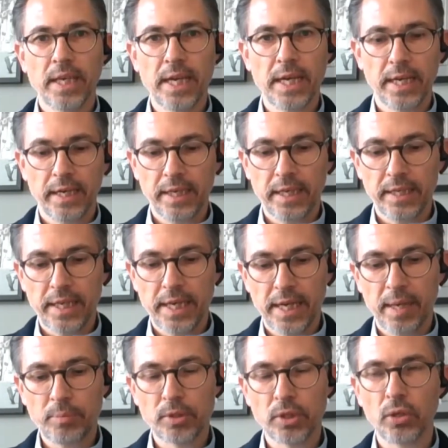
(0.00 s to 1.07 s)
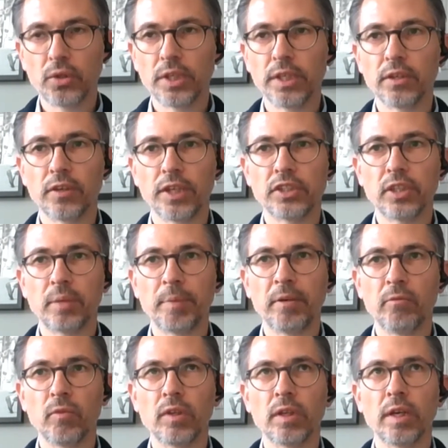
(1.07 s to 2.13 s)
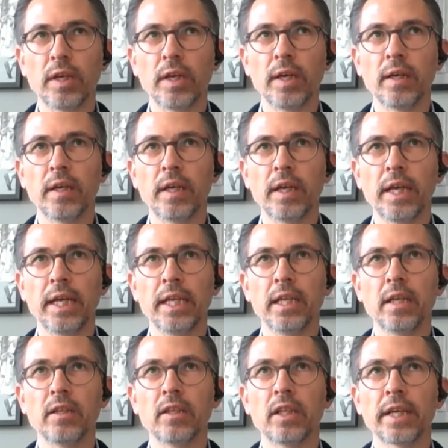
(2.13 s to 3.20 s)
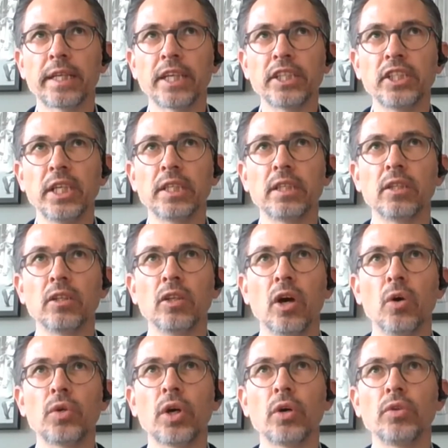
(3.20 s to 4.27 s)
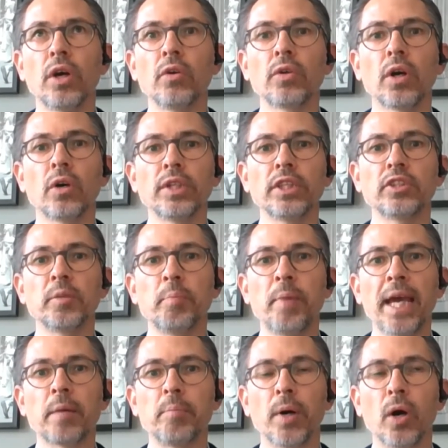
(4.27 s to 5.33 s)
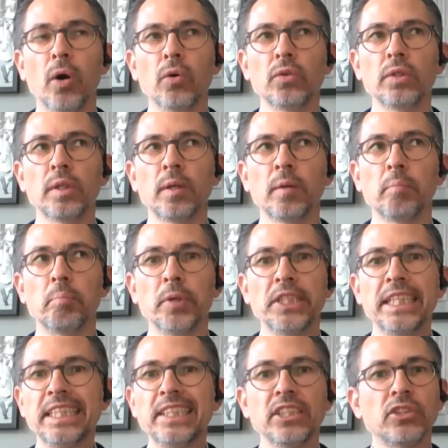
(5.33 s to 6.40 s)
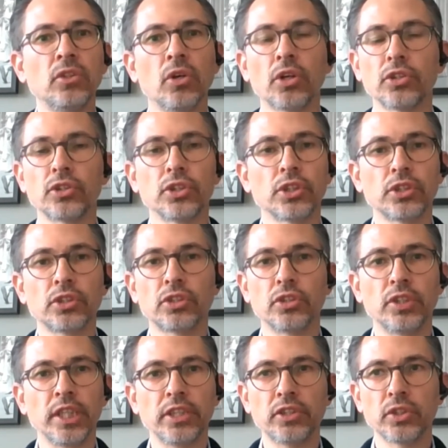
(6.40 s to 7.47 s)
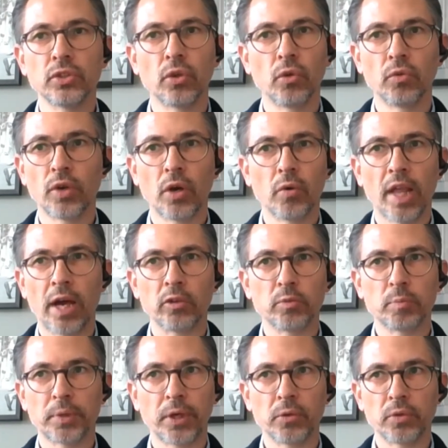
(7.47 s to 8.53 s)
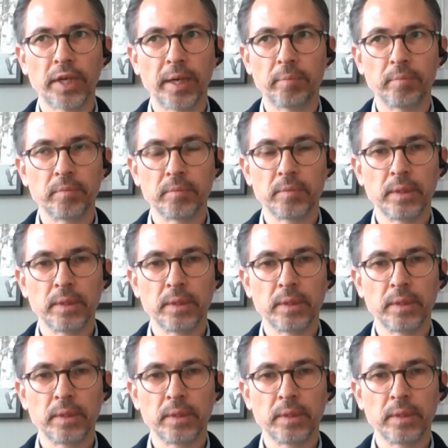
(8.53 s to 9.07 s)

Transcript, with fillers: Yeah, absolutely, Rich. I mean, like I said, low-code, no-code is the backbone, but this is not your traditional rollout program.